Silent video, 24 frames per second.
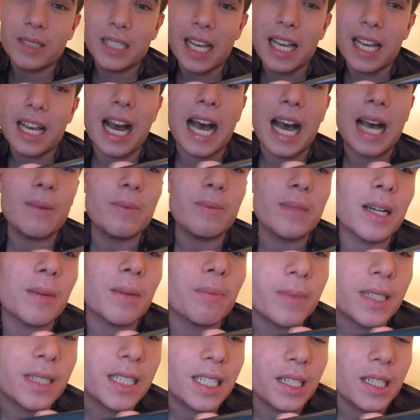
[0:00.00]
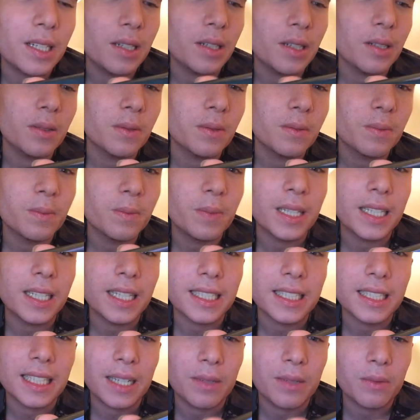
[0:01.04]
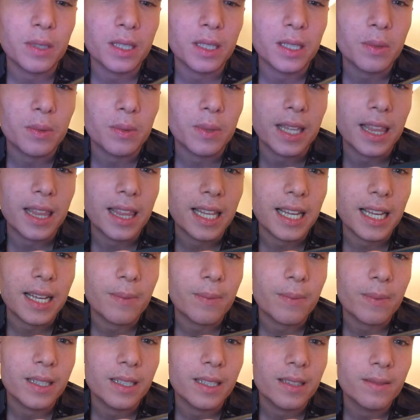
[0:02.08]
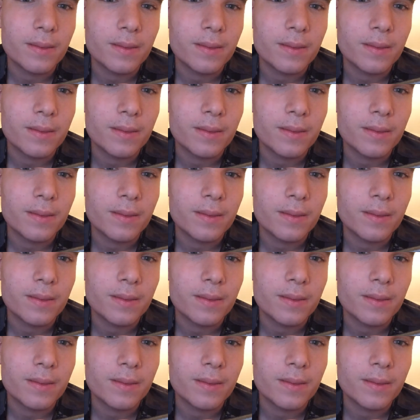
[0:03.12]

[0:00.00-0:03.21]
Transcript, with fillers: saying I'm dumb too because I work with them.